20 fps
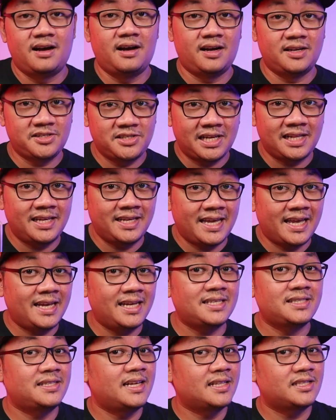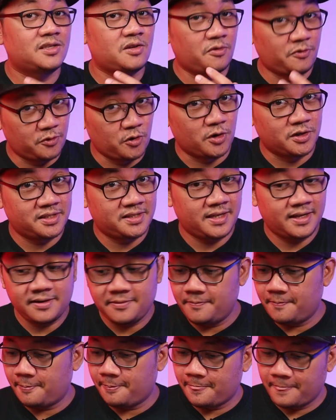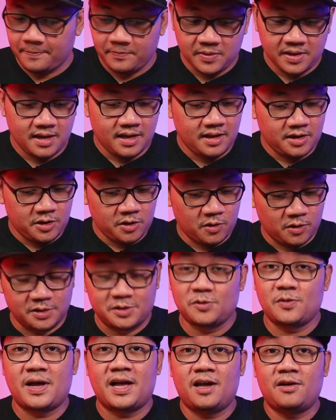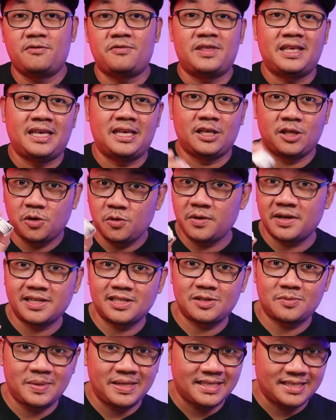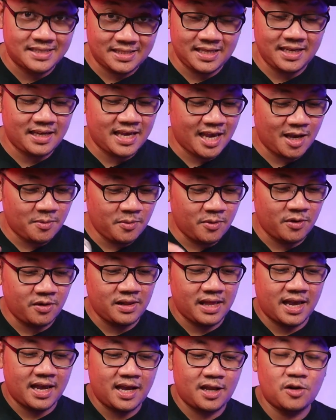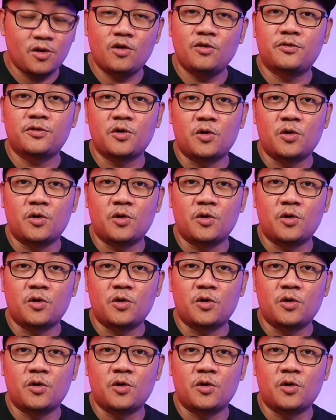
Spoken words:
a jelly case that's frosted. You also have the USB-C cable and of